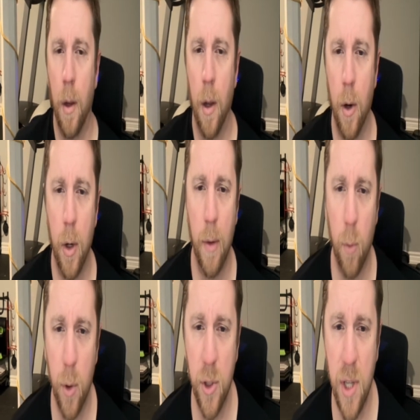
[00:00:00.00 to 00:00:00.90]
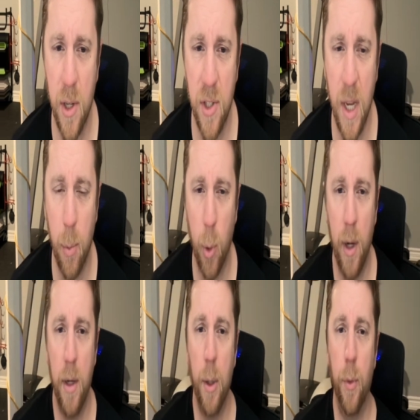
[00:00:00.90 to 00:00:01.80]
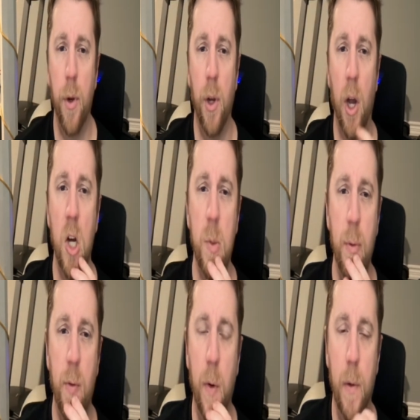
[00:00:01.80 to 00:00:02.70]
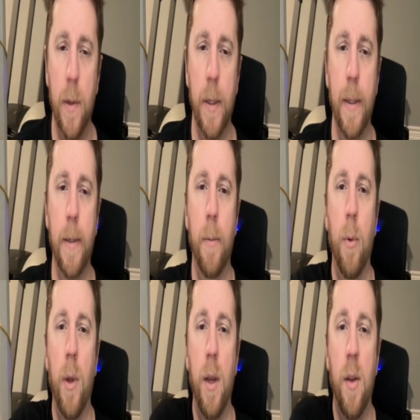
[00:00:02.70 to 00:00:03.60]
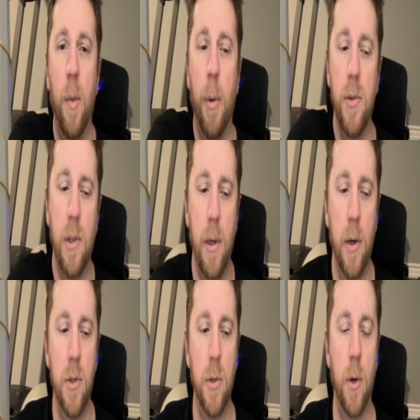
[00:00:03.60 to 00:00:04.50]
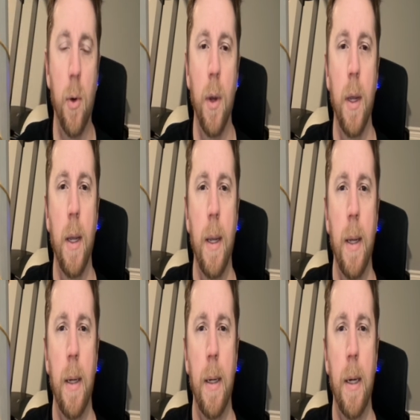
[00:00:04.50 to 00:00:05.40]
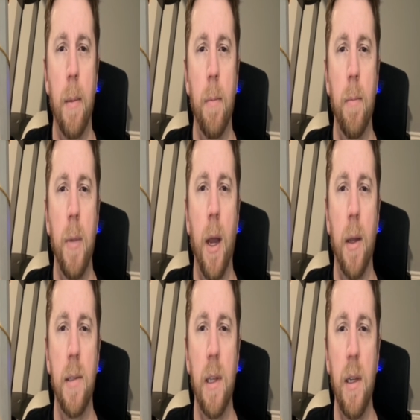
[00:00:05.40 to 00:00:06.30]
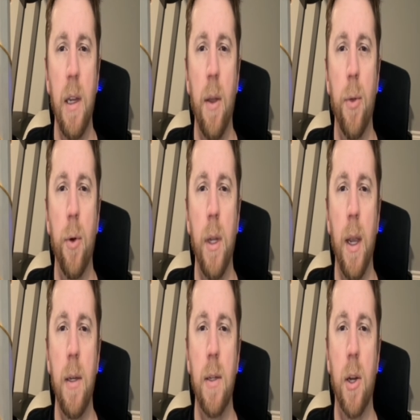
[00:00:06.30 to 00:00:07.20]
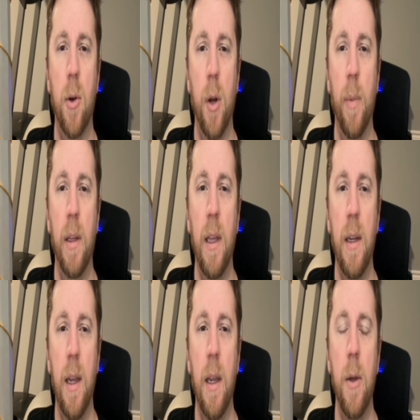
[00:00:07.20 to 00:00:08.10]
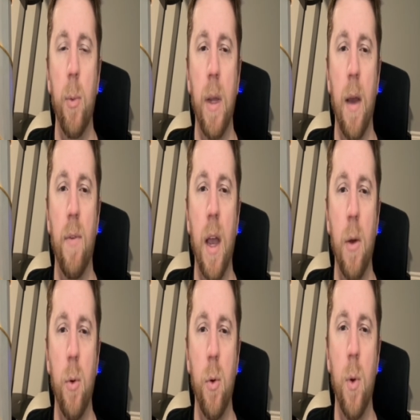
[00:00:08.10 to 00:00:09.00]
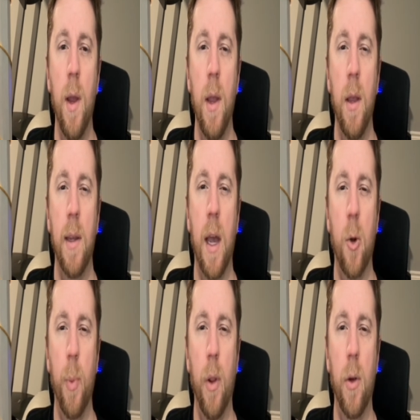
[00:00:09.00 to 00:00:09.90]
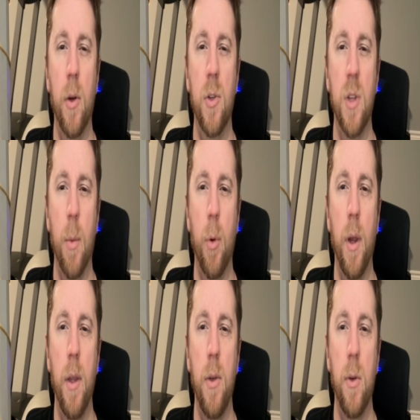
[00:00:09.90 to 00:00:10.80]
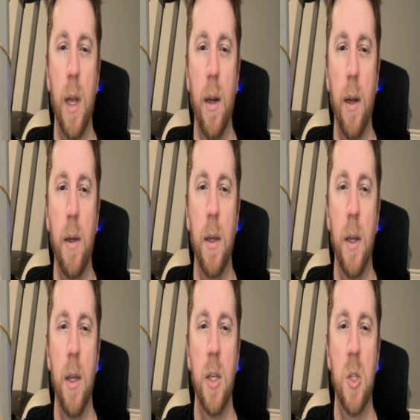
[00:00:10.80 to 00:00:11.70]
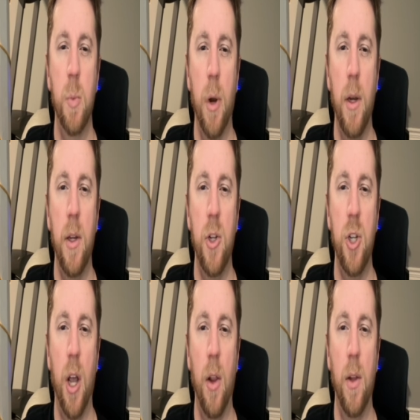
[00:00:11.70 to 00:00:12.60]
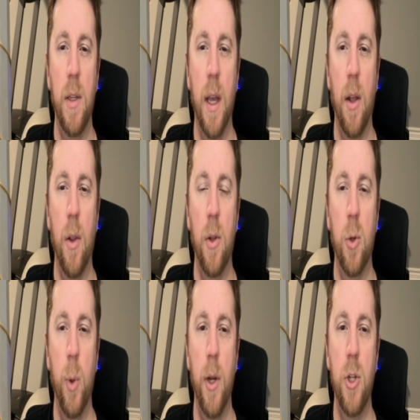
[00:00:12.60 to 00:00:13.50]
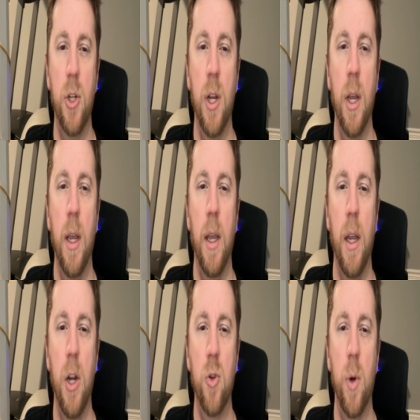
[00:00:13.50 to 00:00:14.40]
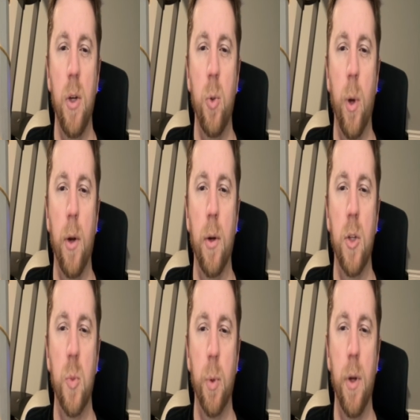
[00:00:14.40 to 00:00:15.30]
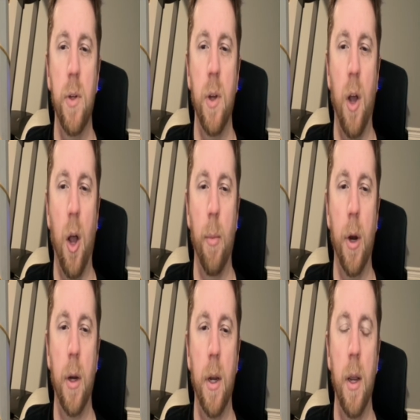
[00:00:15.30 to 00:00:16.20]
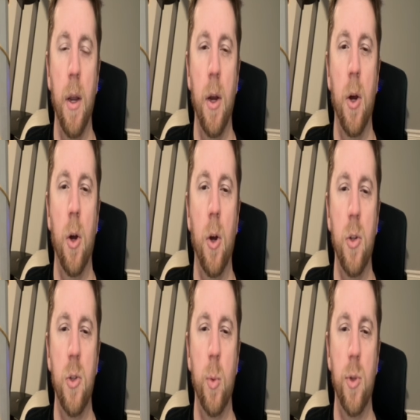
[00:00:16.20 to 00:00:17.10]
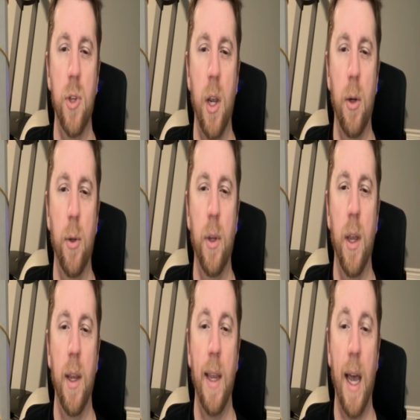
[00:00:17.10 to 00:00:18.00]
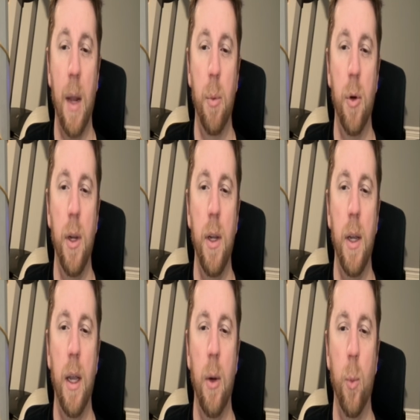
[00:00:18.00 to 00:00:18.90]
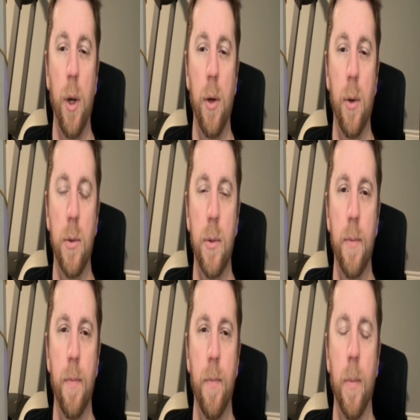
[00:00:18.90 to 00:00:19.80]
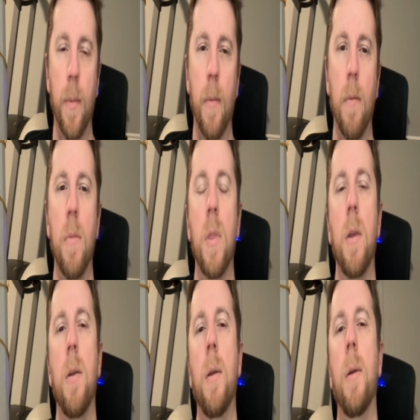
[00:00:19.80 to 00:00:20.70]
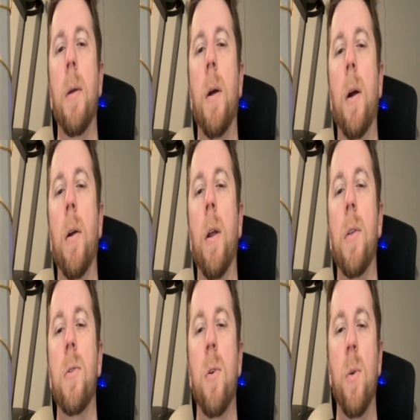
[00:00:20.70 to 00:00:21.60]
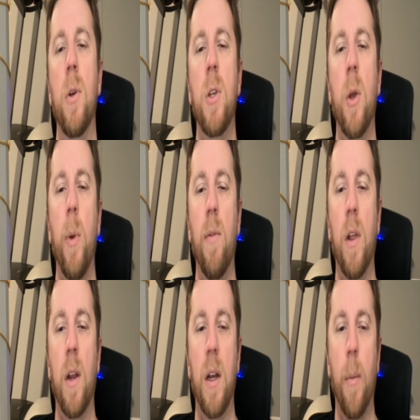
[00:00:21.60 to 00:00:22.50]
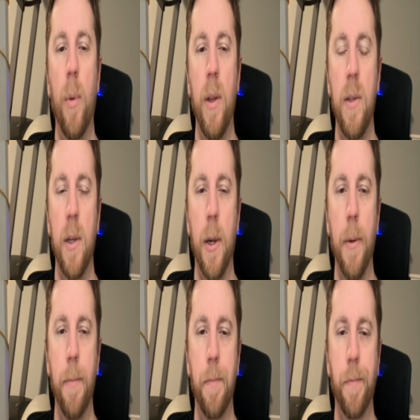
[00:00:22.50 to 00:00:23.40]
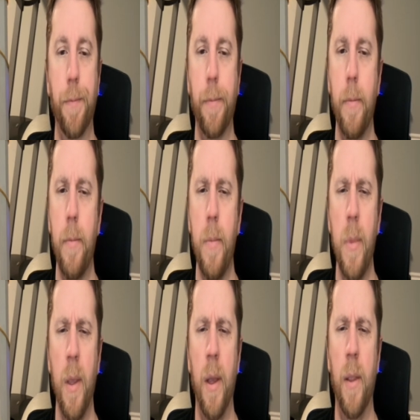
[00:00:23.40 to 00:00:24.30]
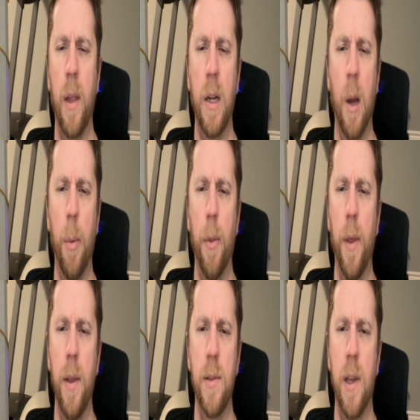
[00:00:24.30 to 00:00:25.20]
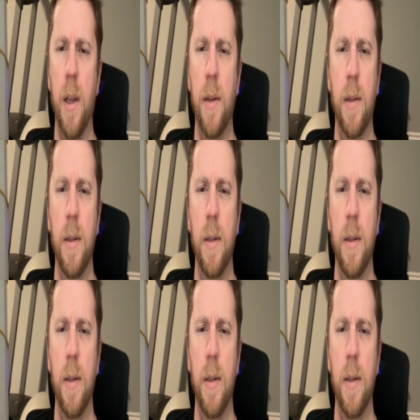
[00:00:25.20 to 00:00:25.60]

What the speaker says: Alright, everyone, just had to step away and deal with the dogs before getting to the puzzle here. So, it's Lady A38, created by Lady A. We have Yahoo, Caterpillar, Subway, United, Sprite, Shell, Dell, Twitch, Android, Twitter, Sprint, Hallmark, Hertz, Recycled, Cadbury, and Windows. Alright, so it looks like we have a lot of companies here. And then a couple of things that